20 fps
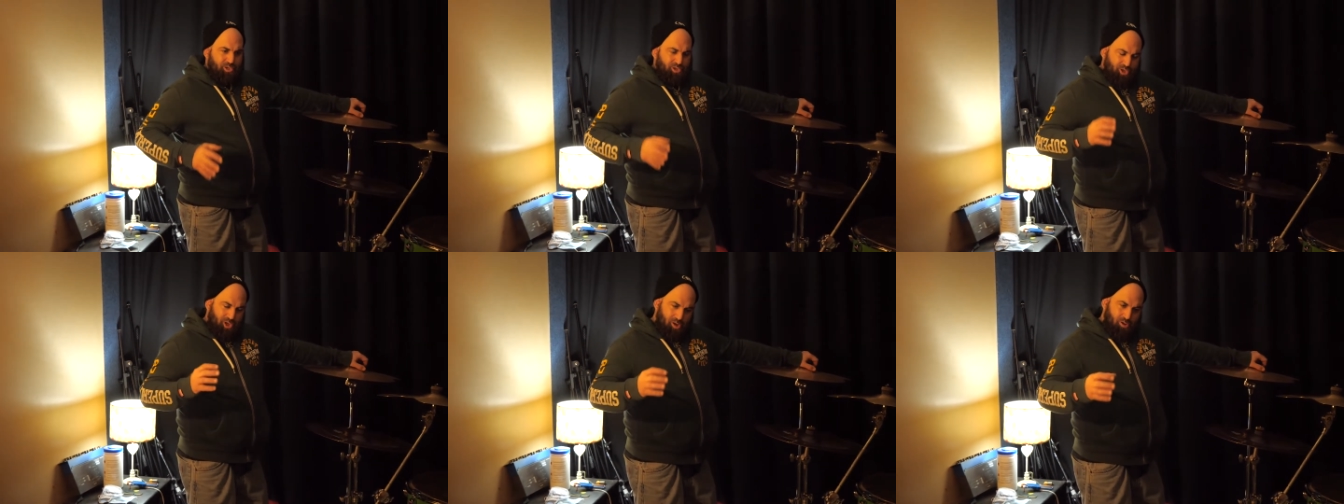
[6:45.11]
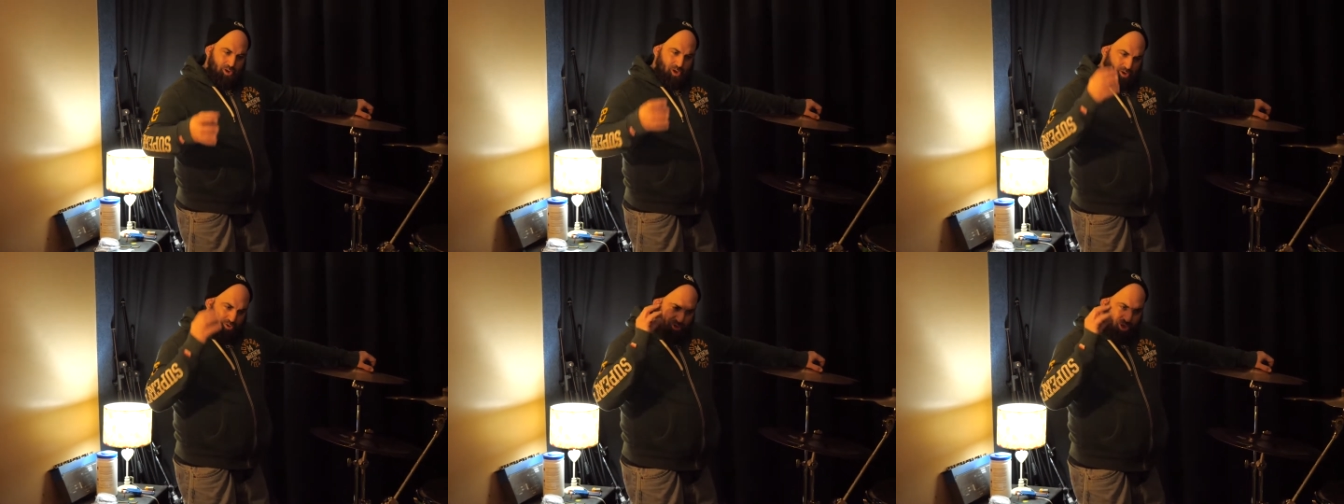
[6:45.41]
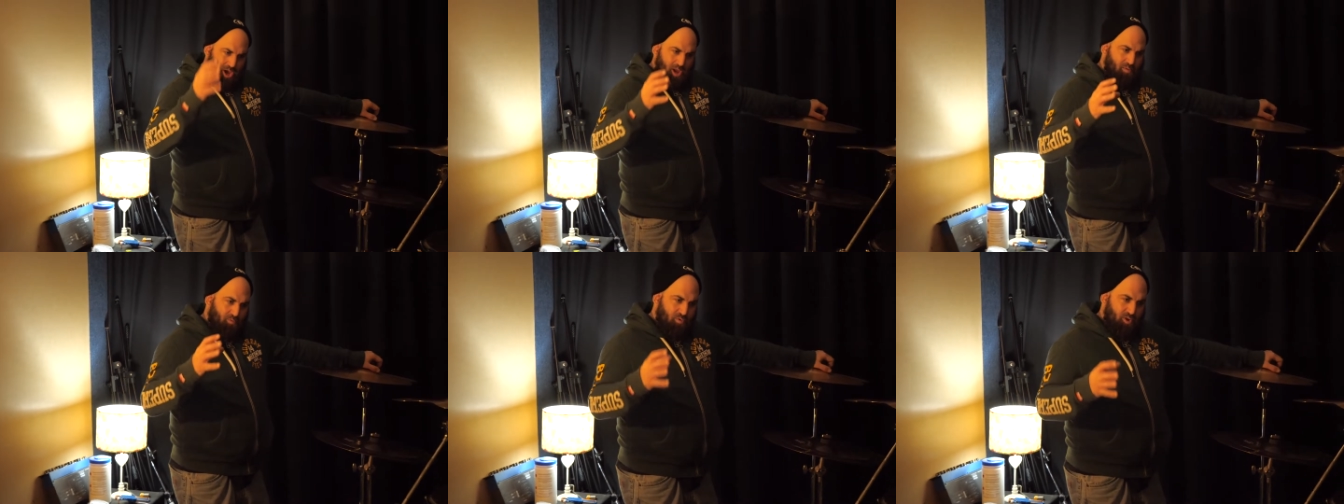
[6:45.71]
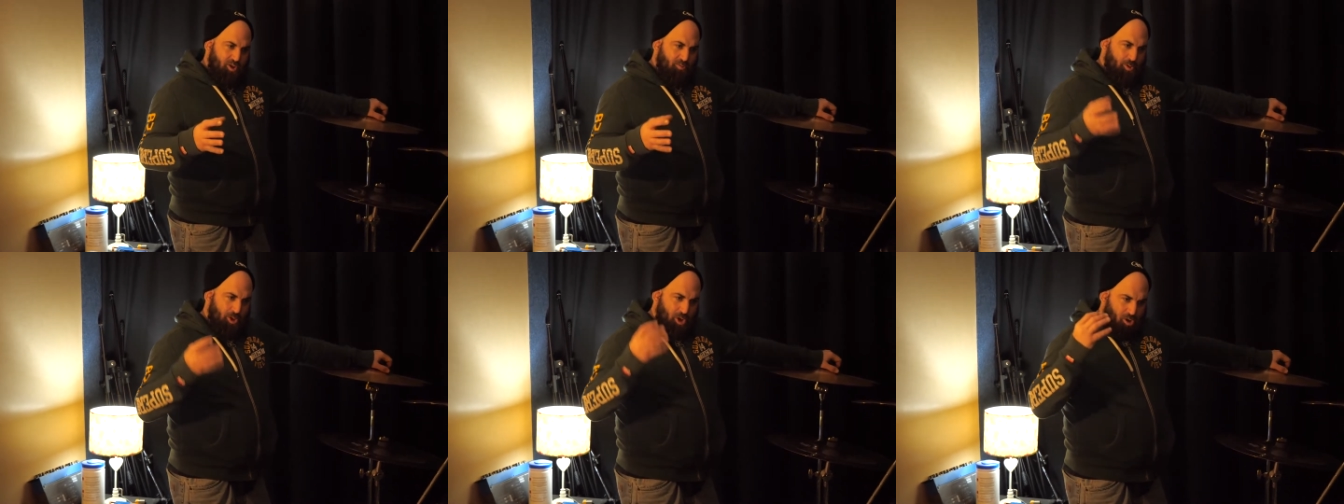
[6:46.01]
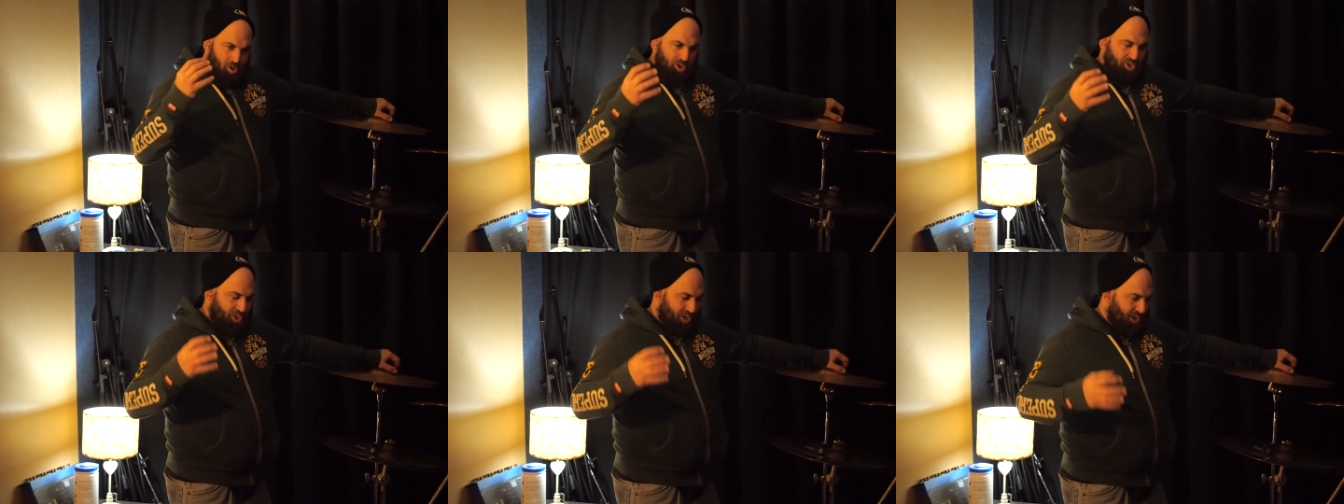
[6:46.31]
So, you know, Dave will give me the
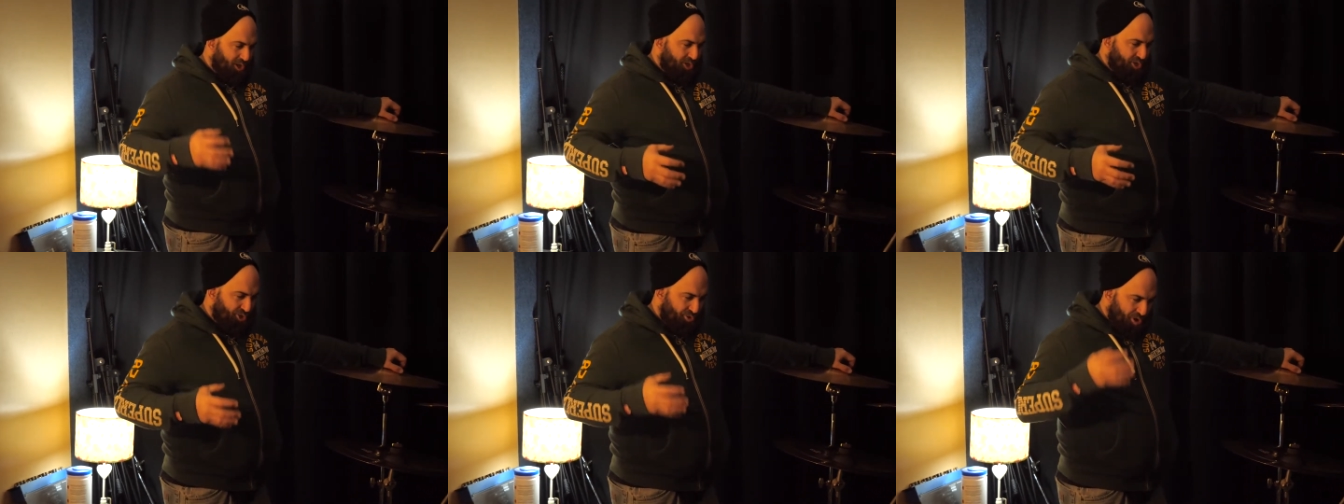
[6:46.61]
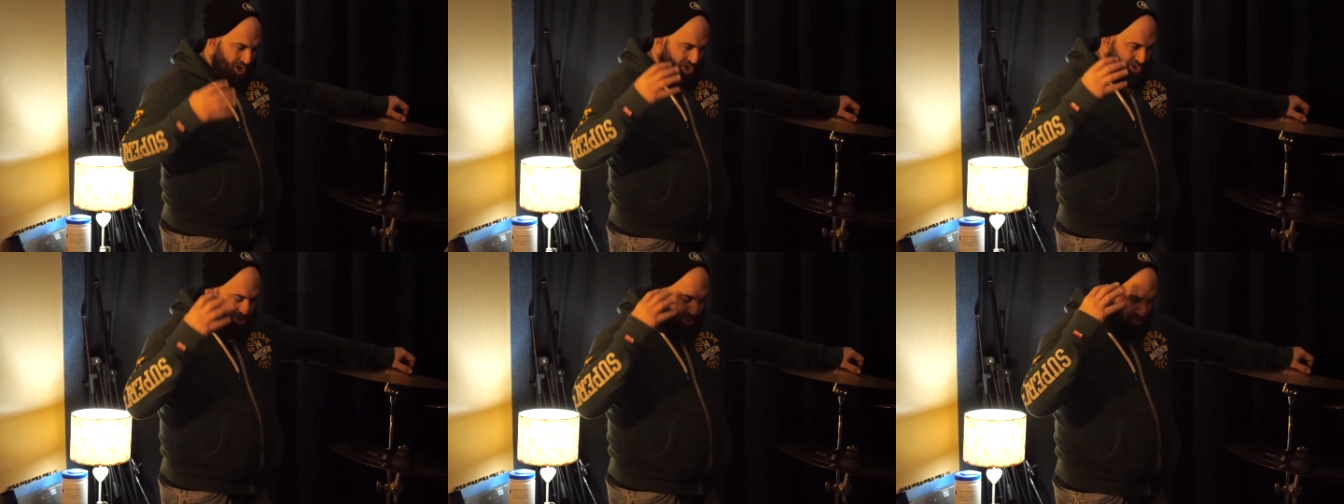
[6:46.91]
isolated tracks.